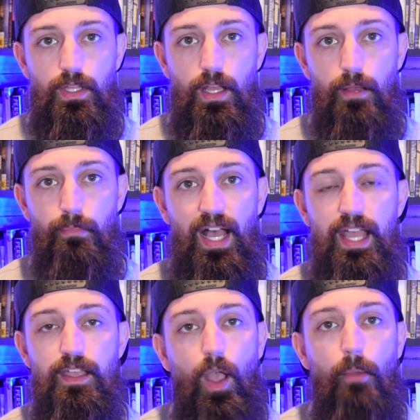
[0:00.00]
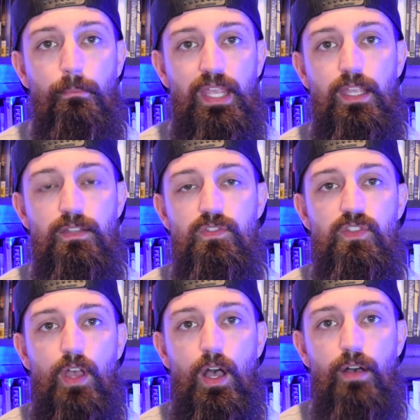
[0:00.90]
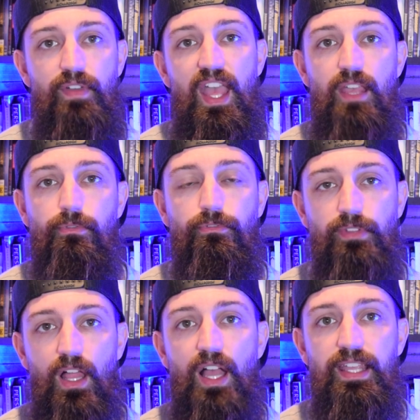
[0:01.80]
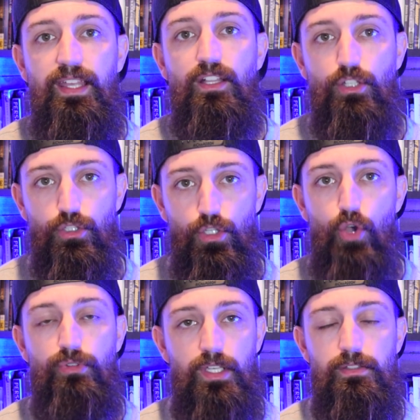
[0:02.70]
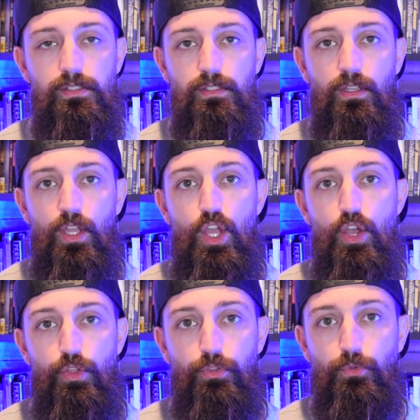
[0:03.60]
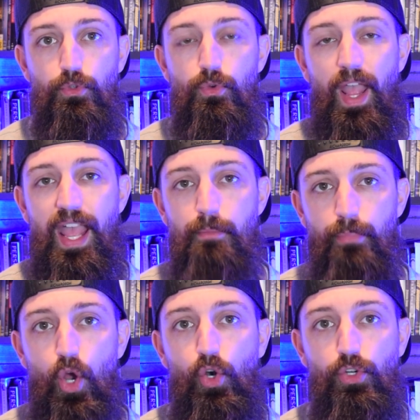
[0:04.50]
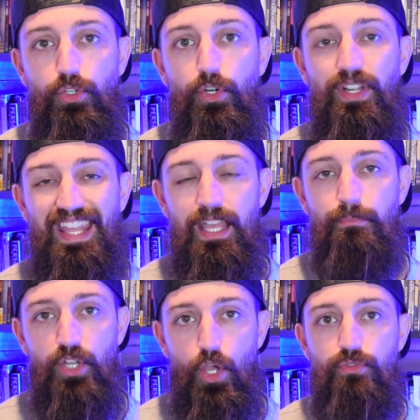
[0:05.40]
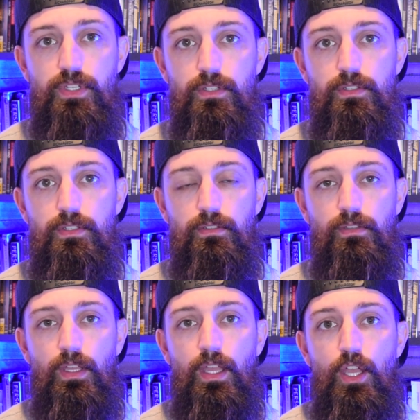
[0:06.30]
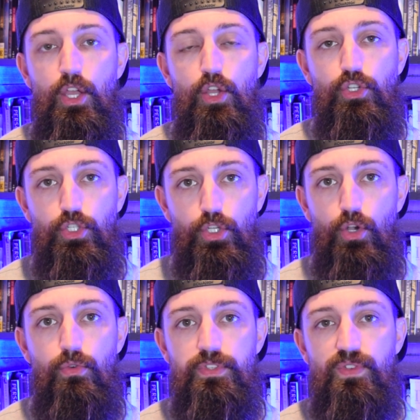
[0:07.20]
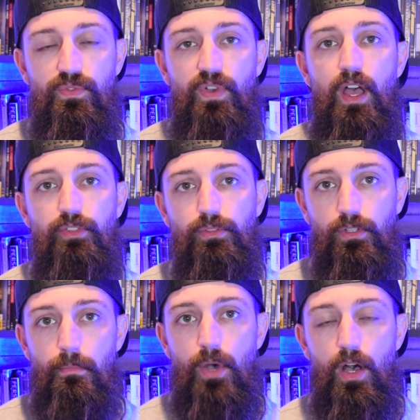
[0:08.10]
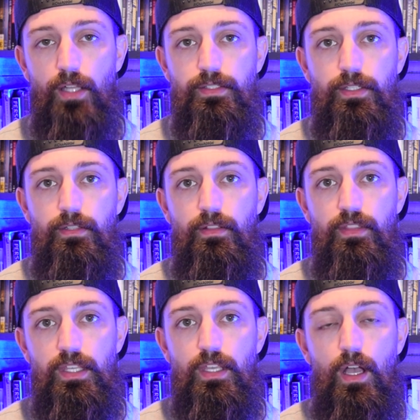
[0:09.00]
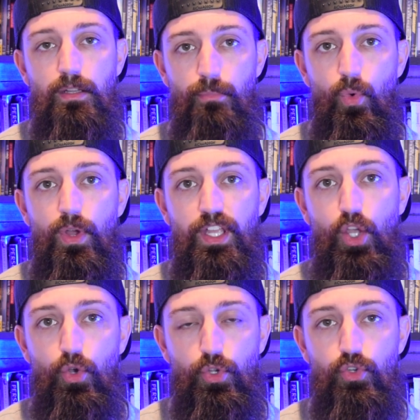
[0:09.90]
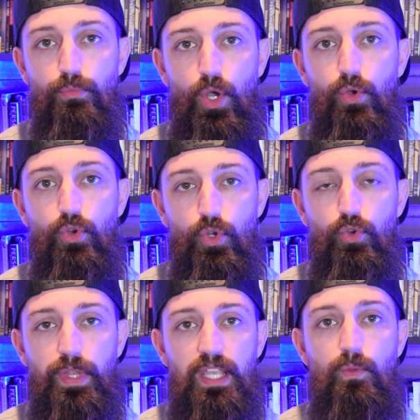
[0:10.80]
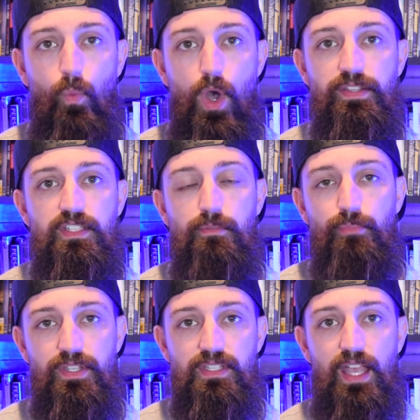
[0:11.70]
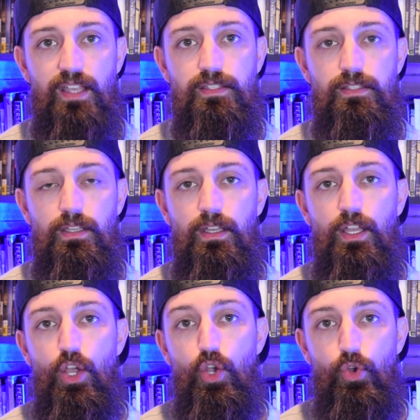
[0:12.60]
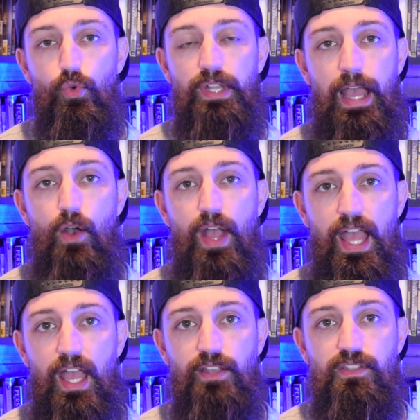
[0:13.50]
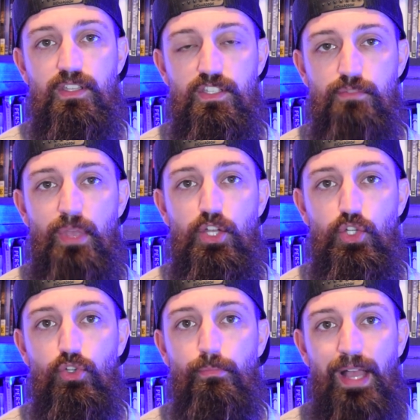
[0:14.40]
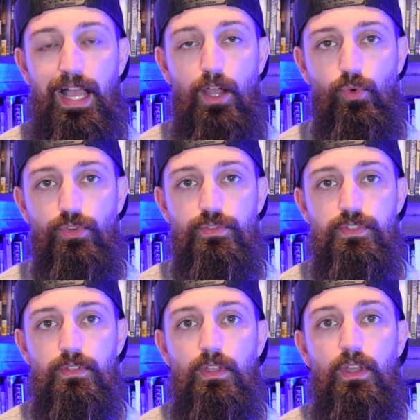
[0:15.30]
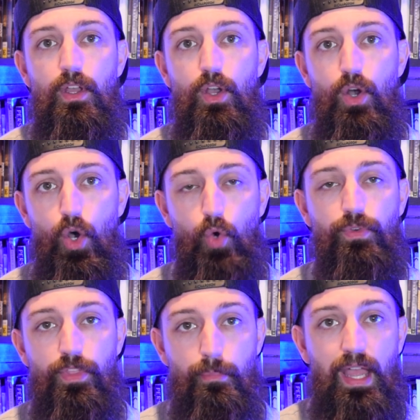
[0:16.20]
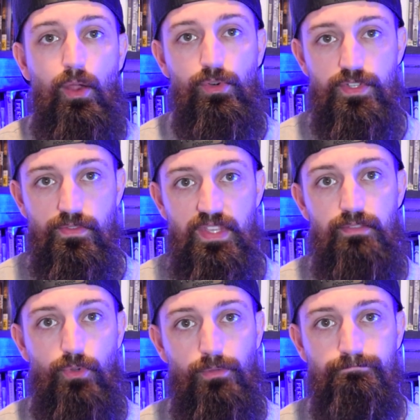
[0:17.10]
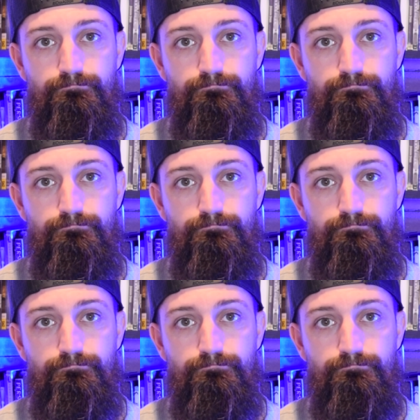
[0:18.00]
by means of a flying locust through a partnered hypnosis, shows Father Lamont, the young boy Kokumo who he once possessed, who now has special powers over the powers of evil.